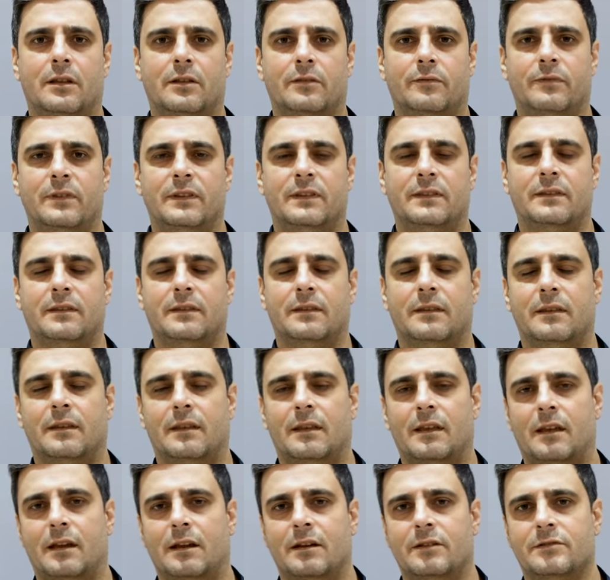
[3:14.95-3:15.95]
with
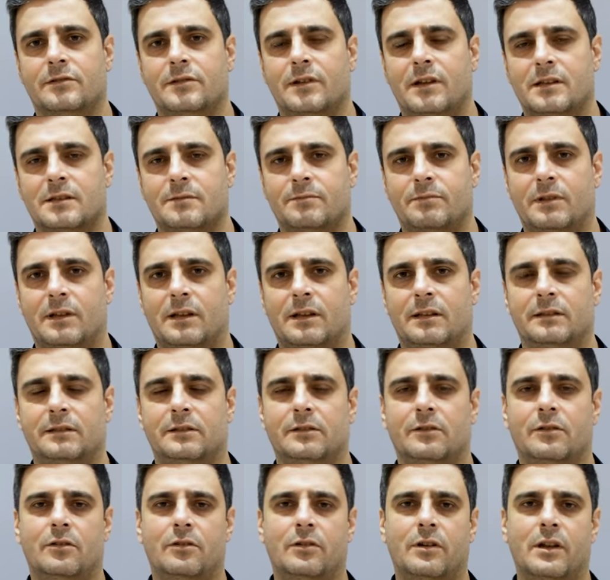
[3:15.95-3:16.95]
hair transplant
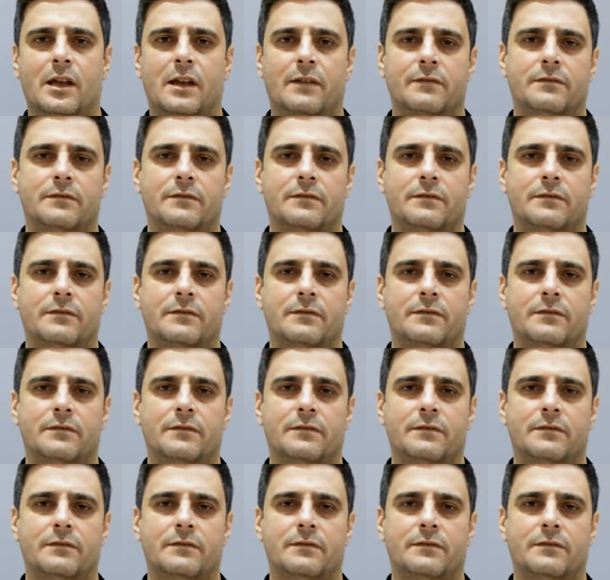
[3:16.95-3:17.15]
or